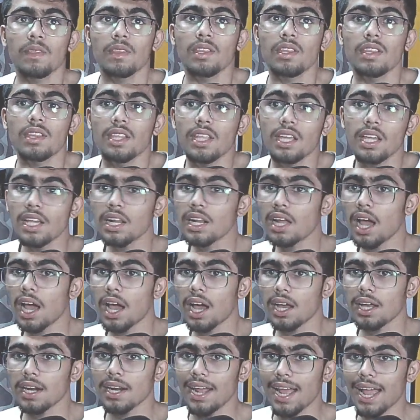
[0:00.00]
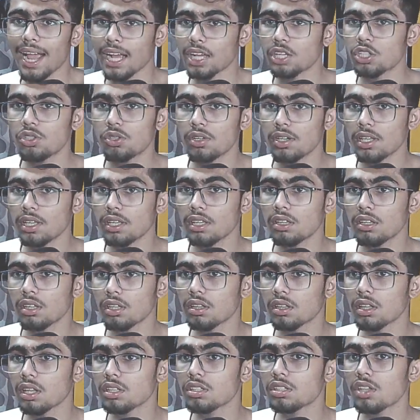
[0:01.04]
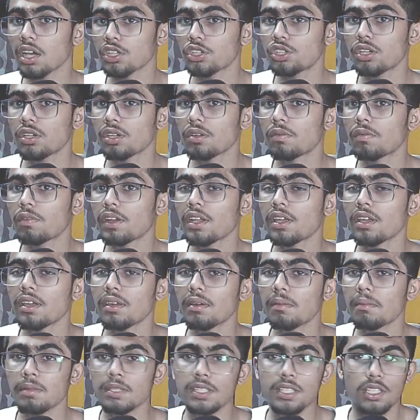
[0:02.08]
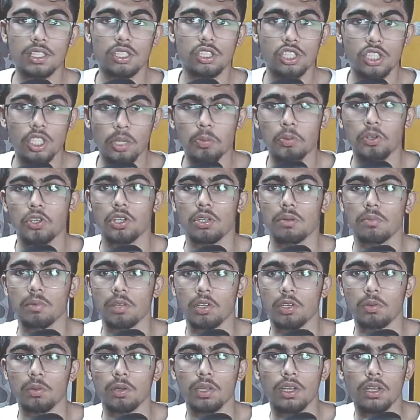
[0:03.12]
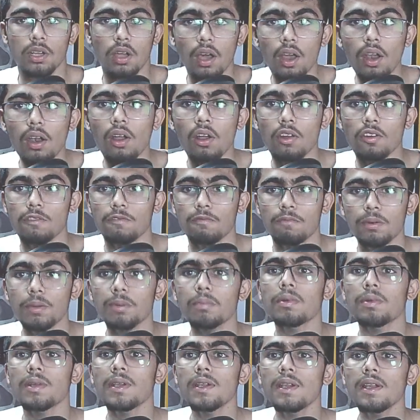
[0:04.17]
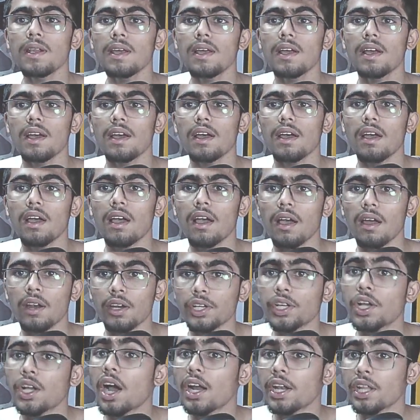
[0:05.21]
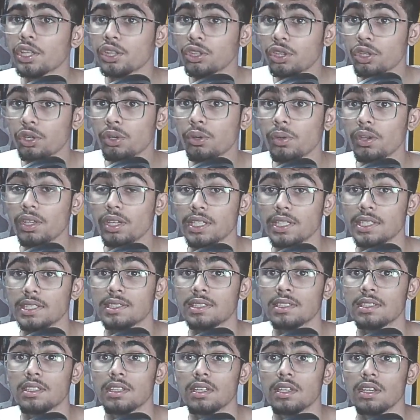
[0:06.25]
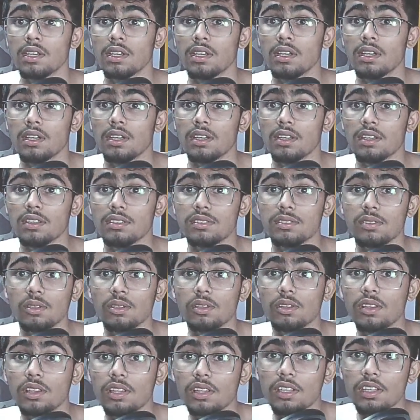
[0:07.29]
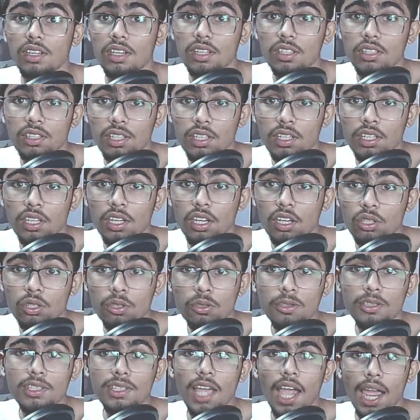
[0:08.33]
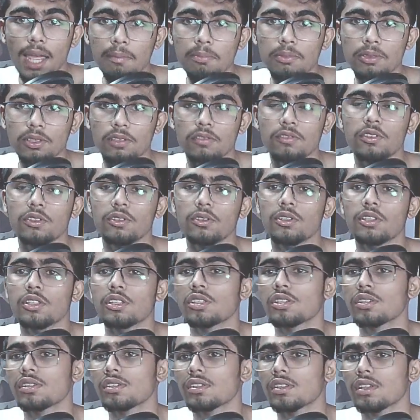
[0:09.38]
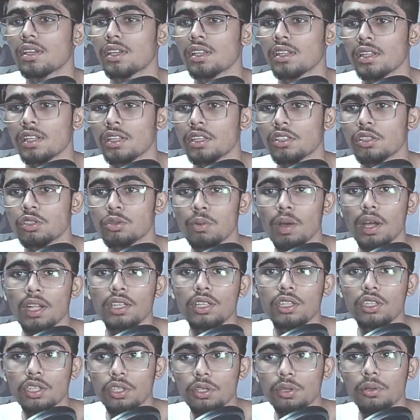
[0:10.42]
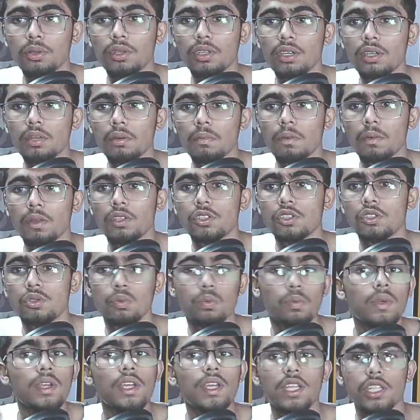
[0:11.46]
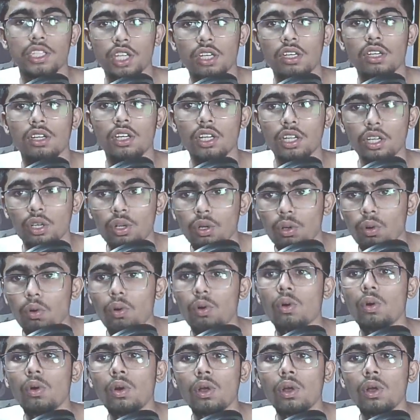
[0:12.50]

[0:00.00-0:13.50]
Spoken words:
there is actually very misconception between a lot of people regarding theories. So there are two types of theories. There is one theory which we generally know